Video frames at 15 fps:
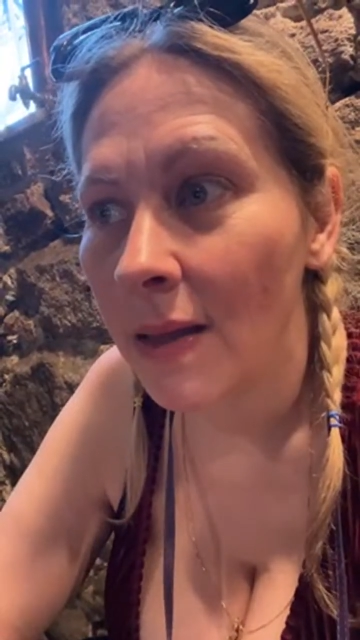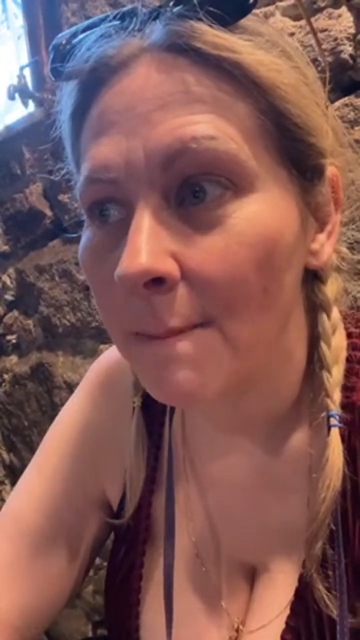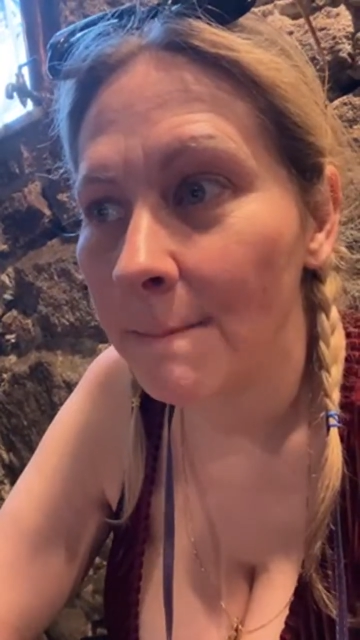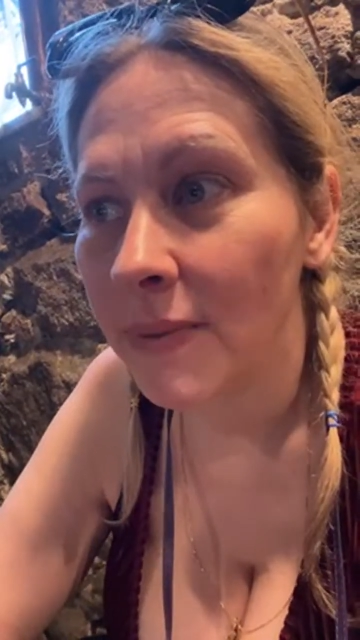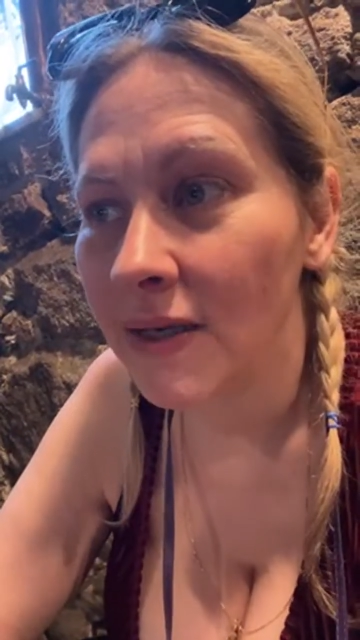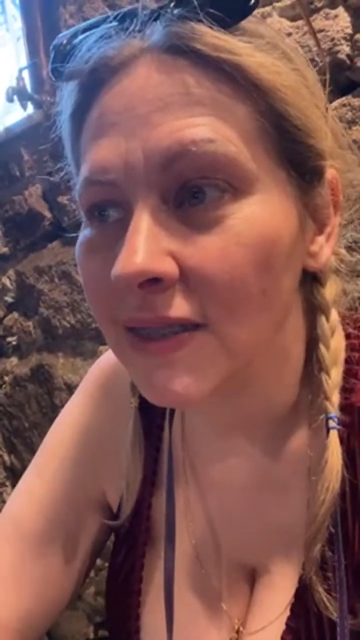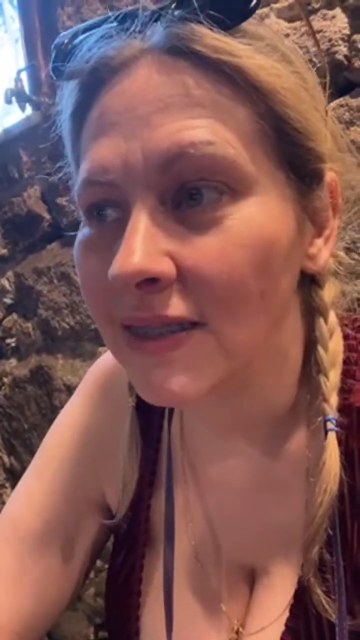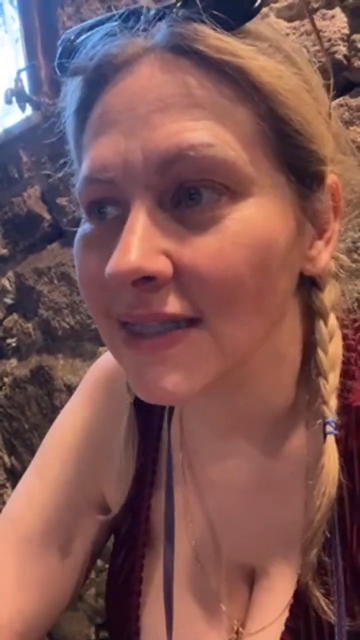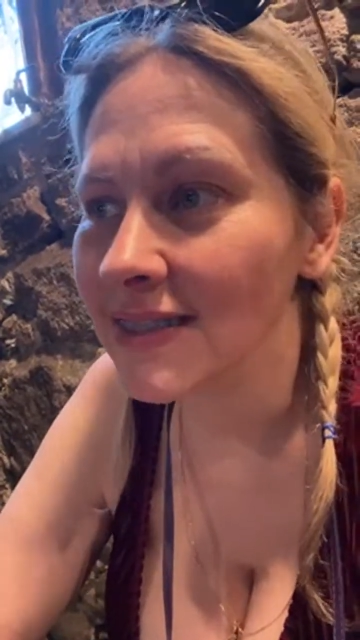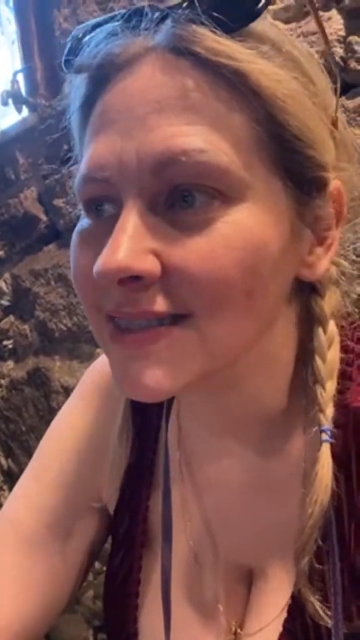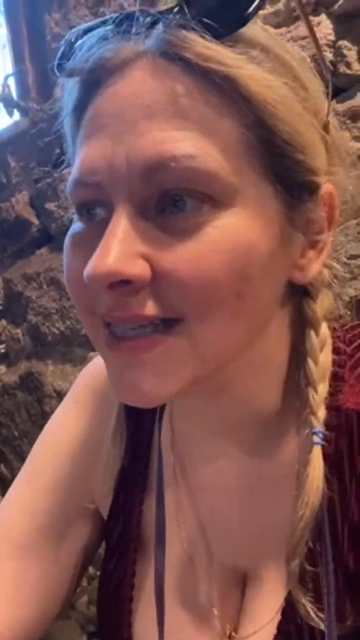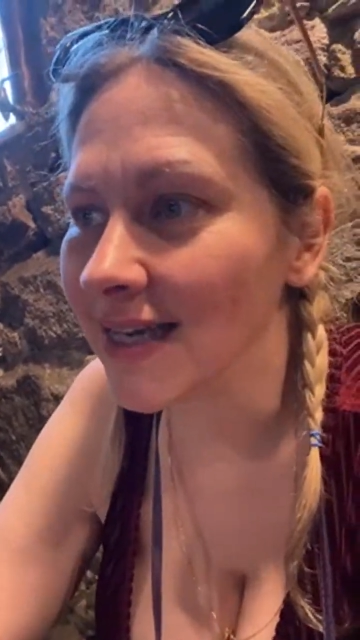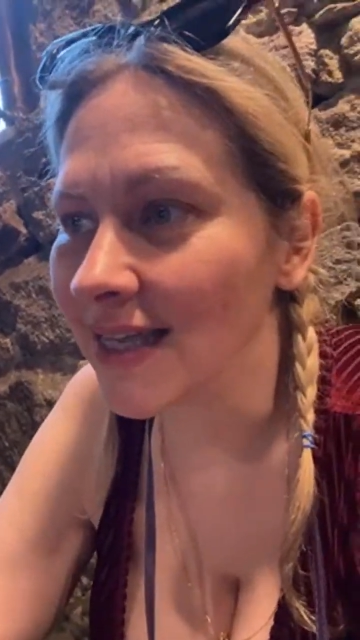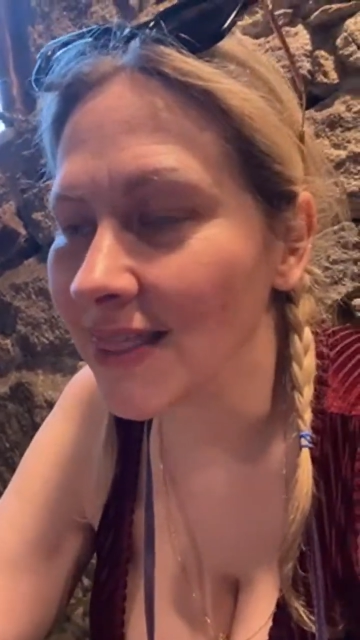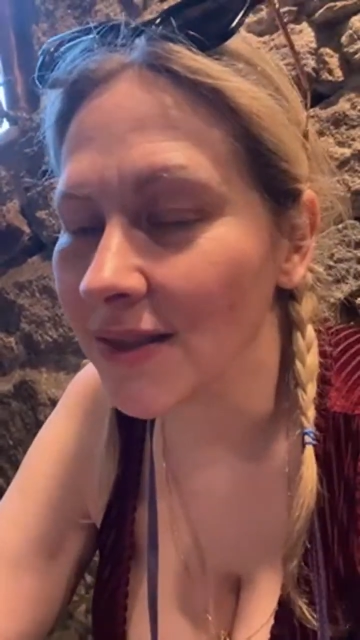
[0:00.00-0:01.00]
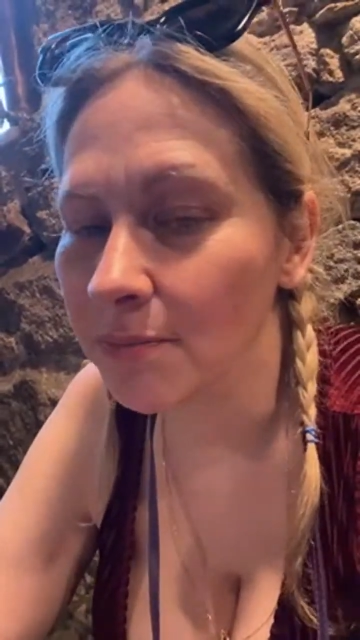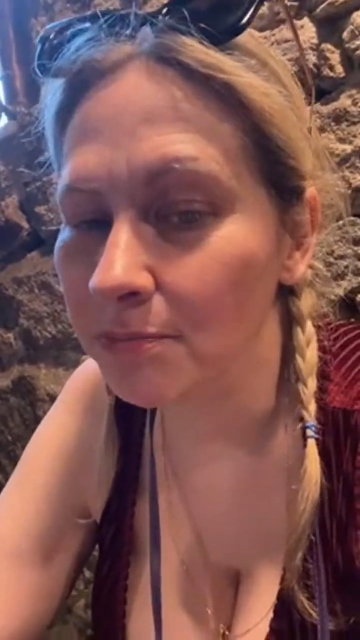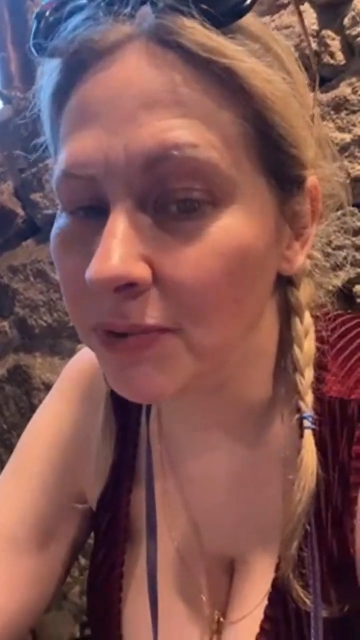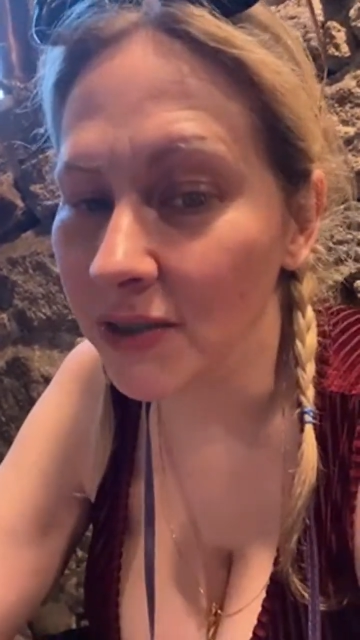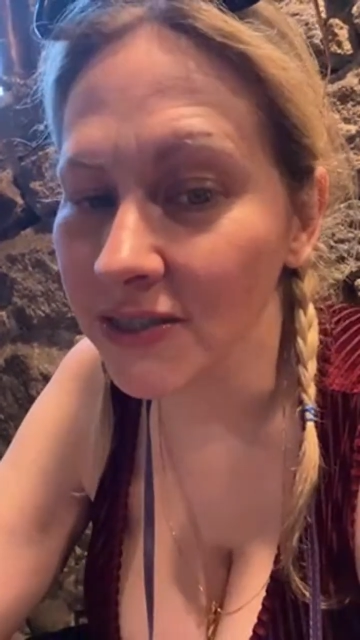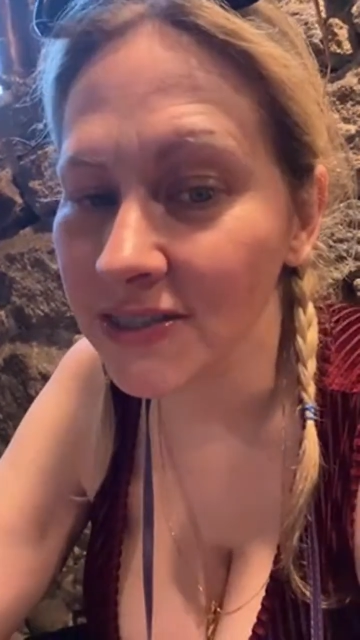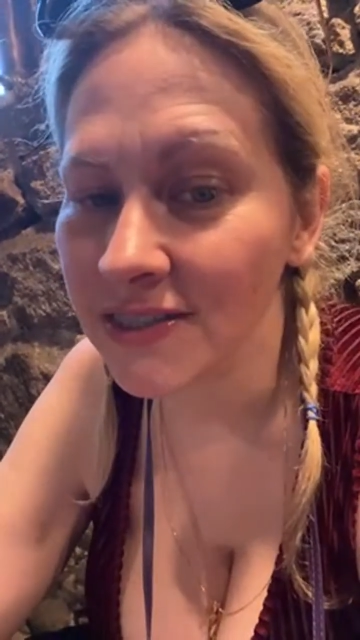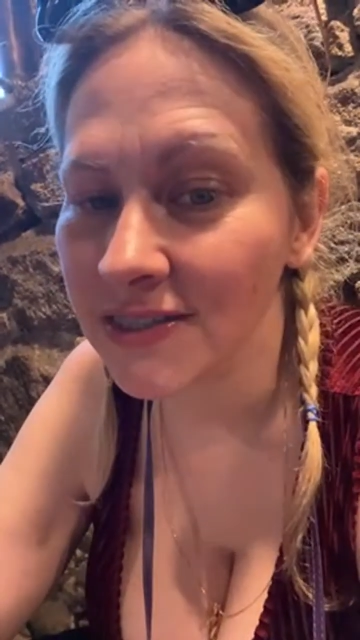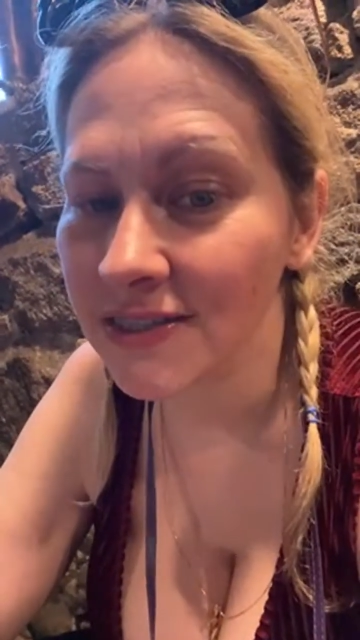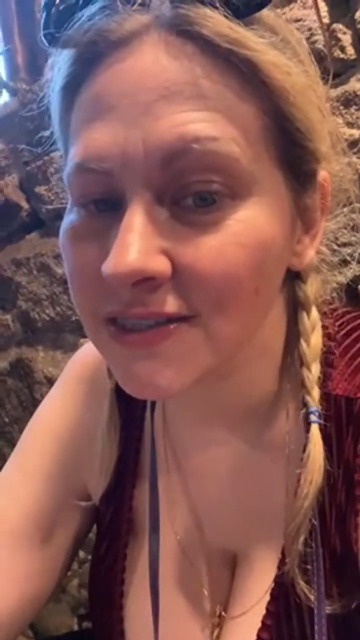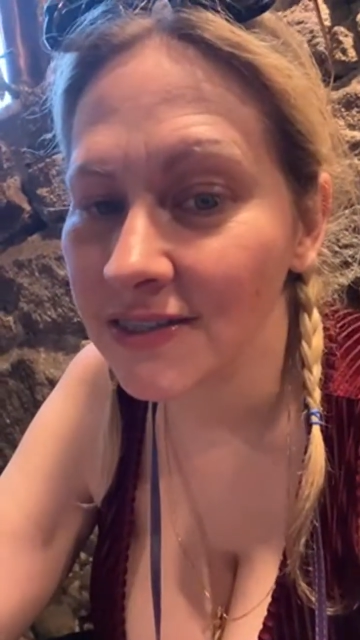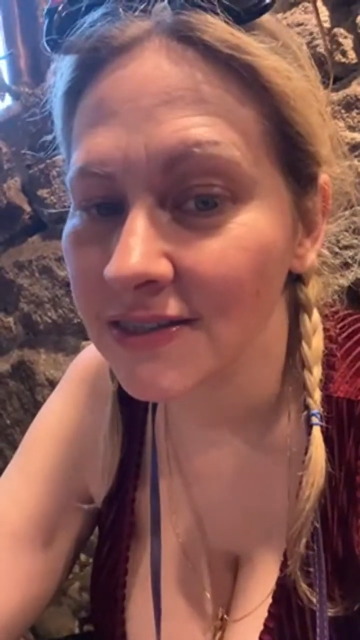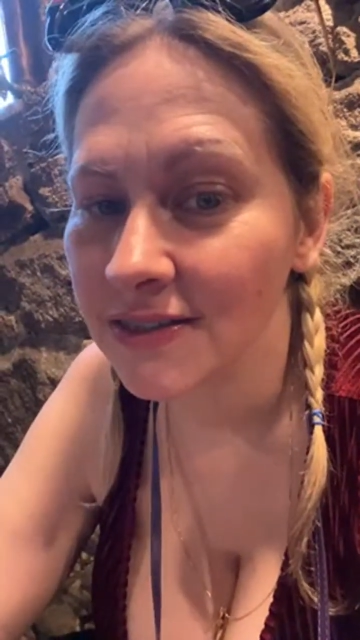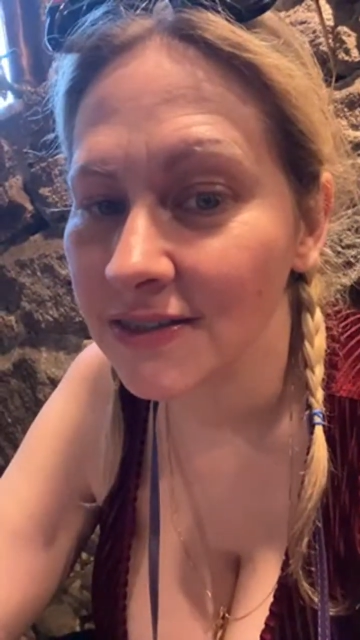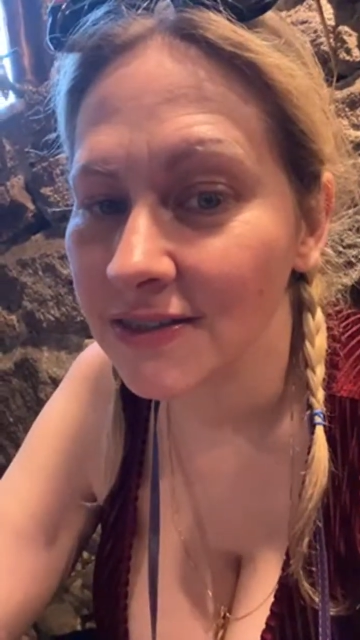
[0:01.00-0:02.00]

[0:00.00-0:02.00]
But it's like the bus